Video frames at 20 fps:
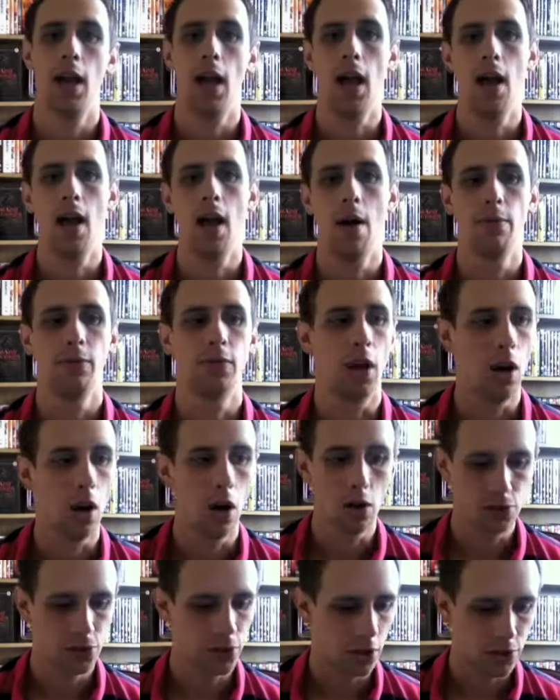We've got
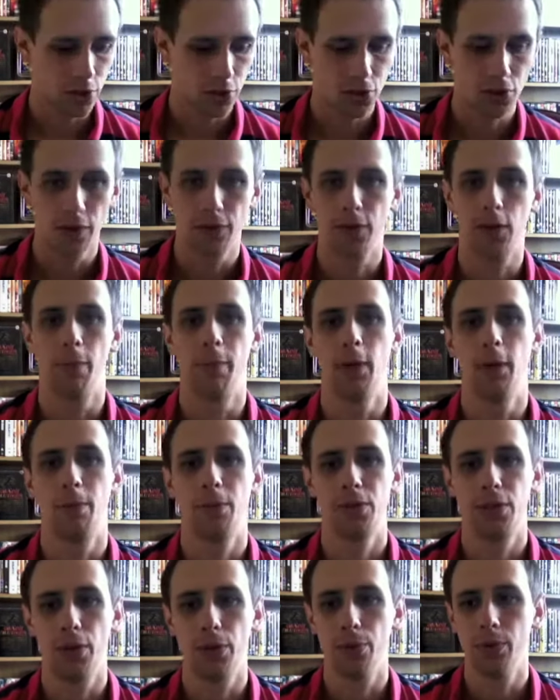all sorts of stuff coming up
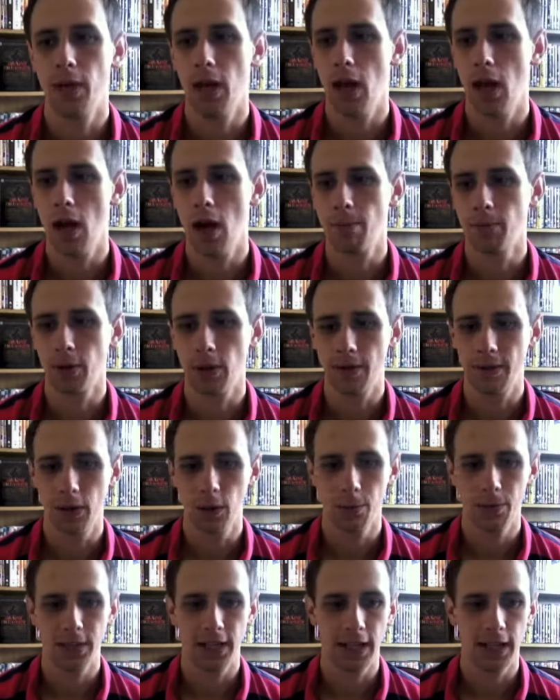soon. I'm going to have an
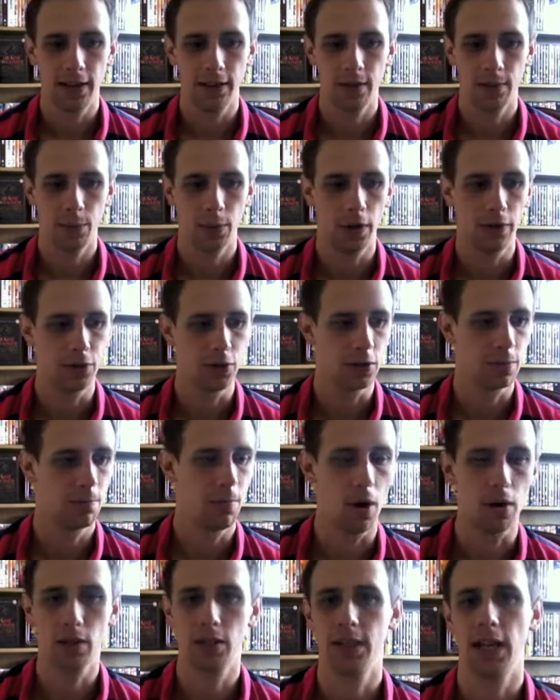update of just
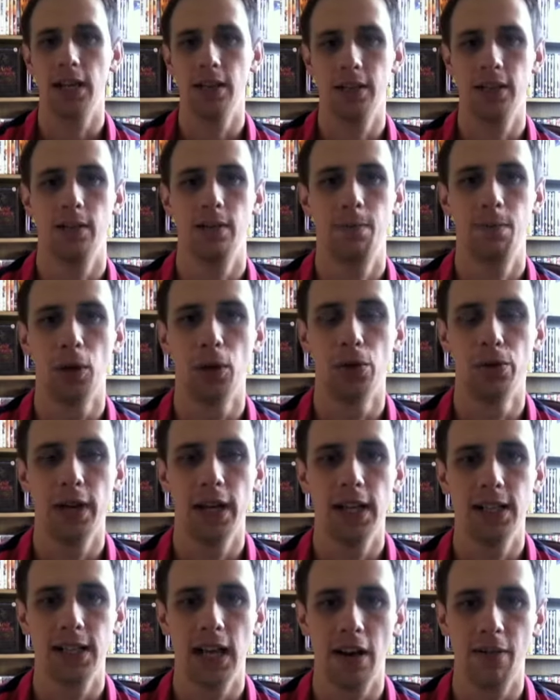bog standard
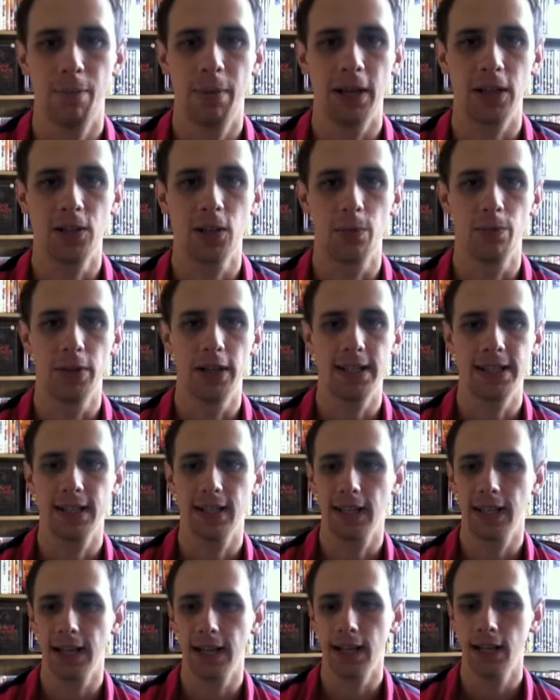Blu-rays that I've picked up
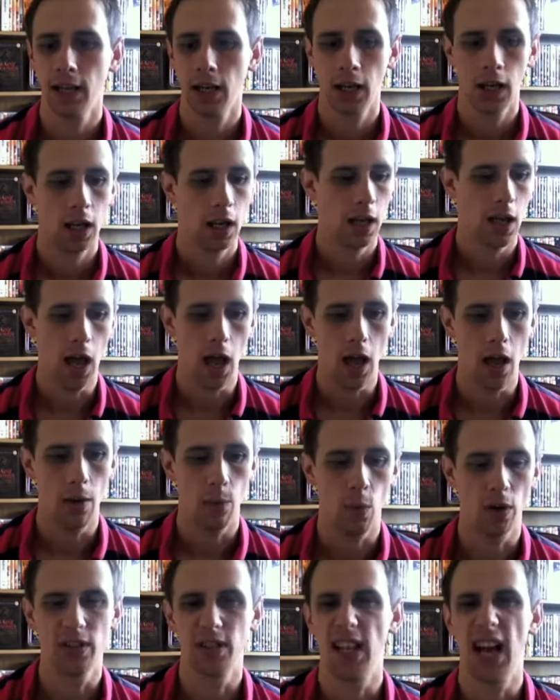recently.
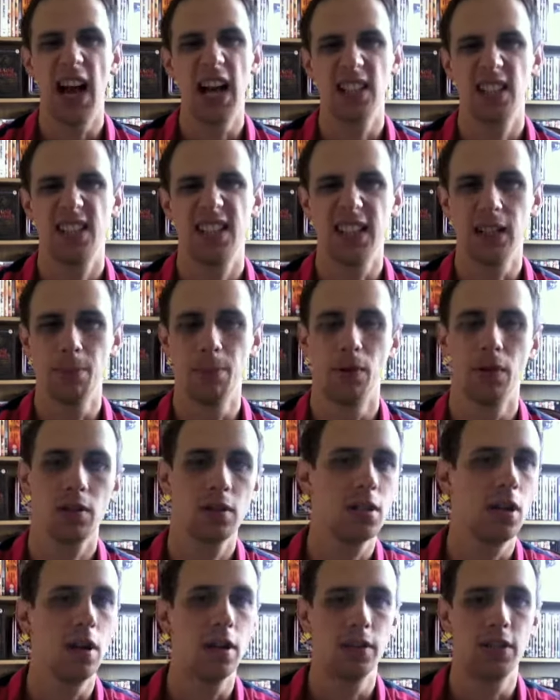Ones that aren't
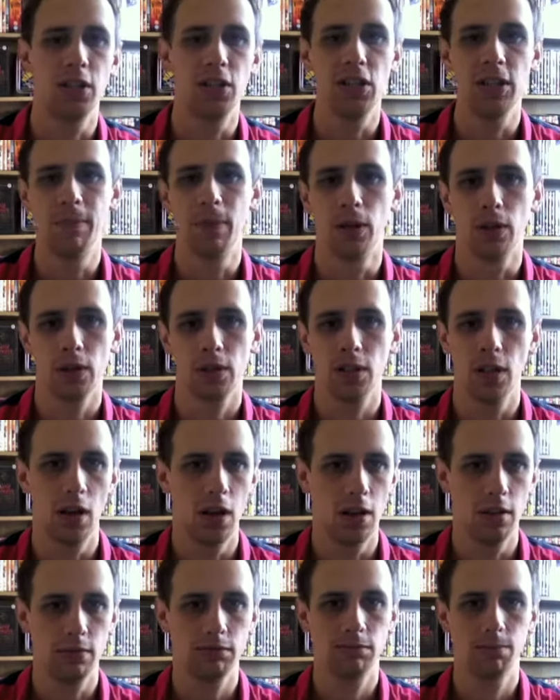steelbooks or digibooks
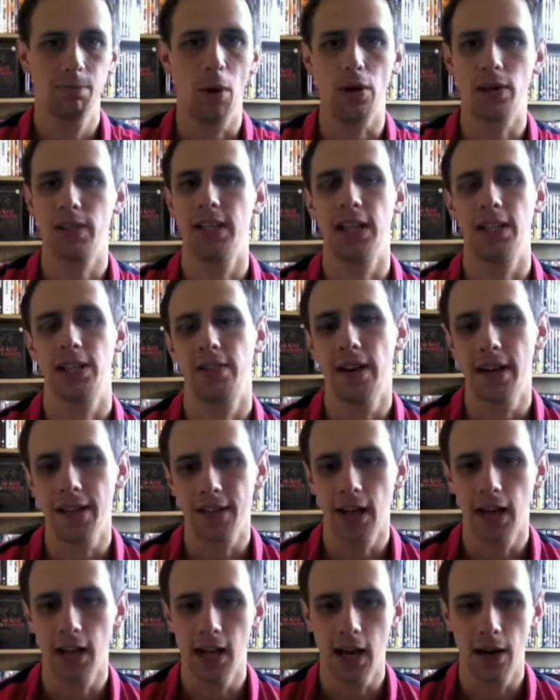or box sets or
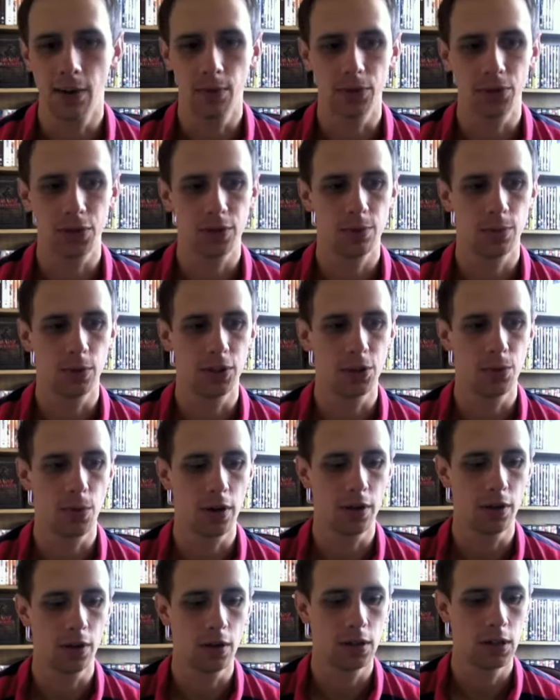anything like that. We'll do
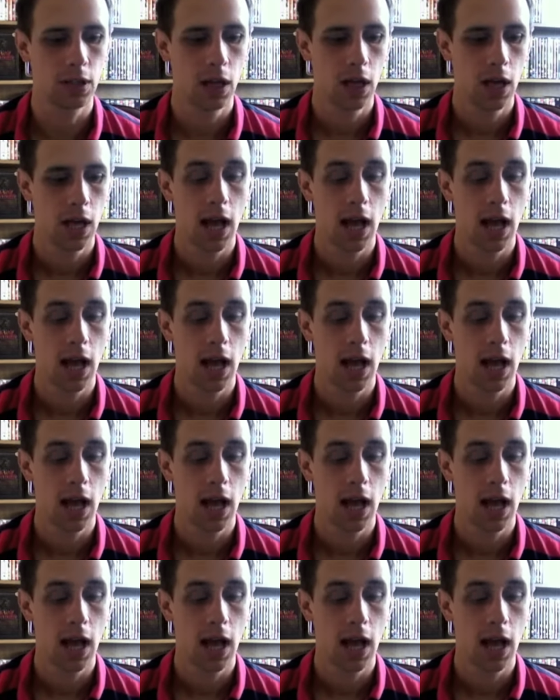one of those.